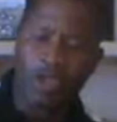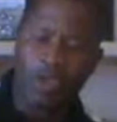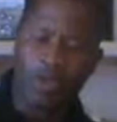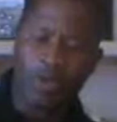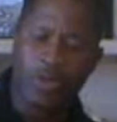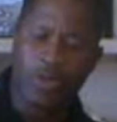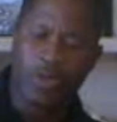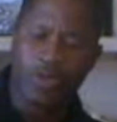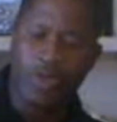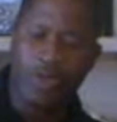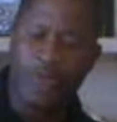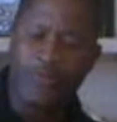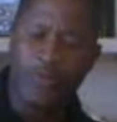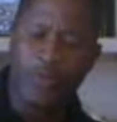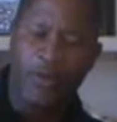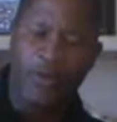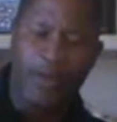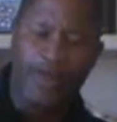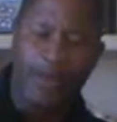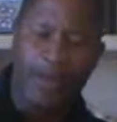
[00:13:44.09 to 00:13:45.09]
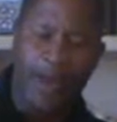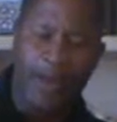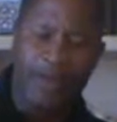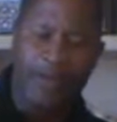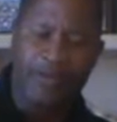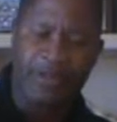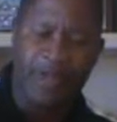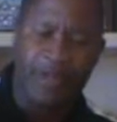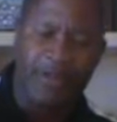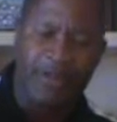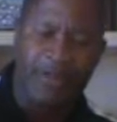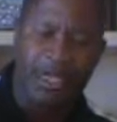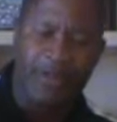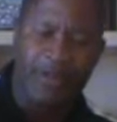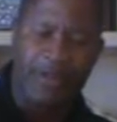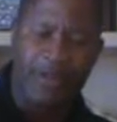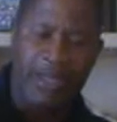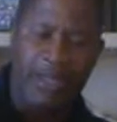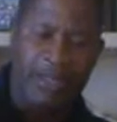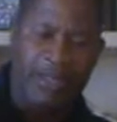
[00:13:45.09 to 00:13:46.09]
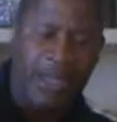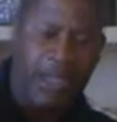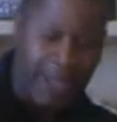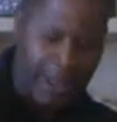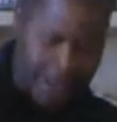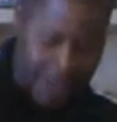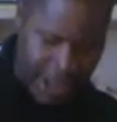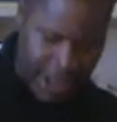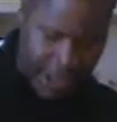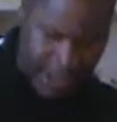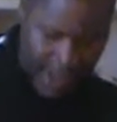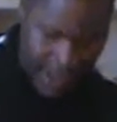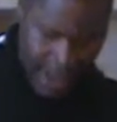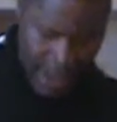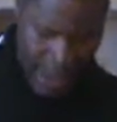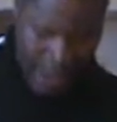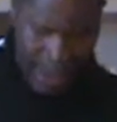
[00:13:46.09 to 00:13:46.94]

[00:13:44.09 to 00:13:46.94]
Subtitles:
2, 3, 4, 5, 6, 7, 8, 9, 10.